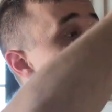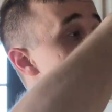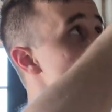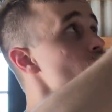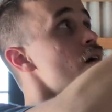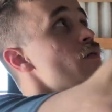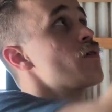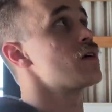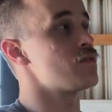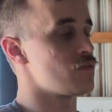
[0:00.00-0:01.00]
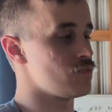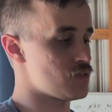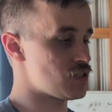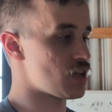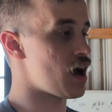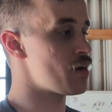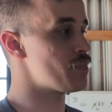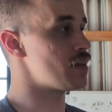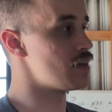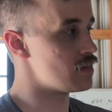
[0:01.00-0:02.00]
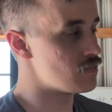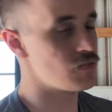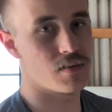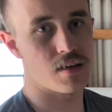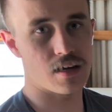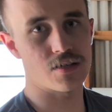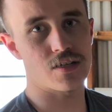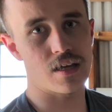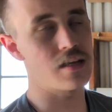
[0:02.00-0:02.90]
out where I want to stop, and then I just hit